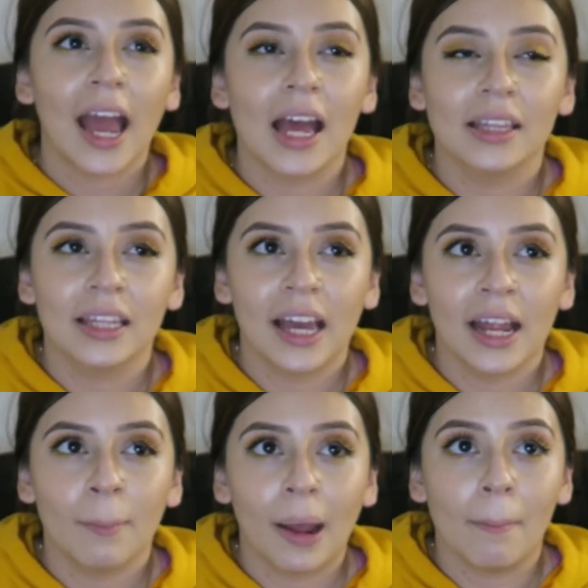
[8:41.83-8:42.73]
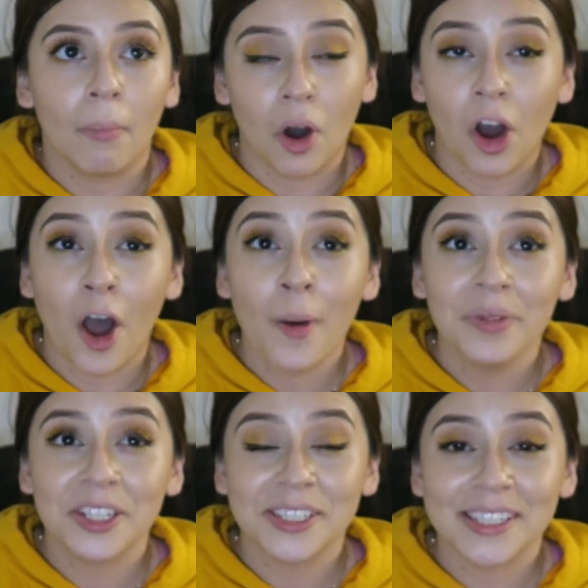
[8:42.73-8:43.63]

and then my mom just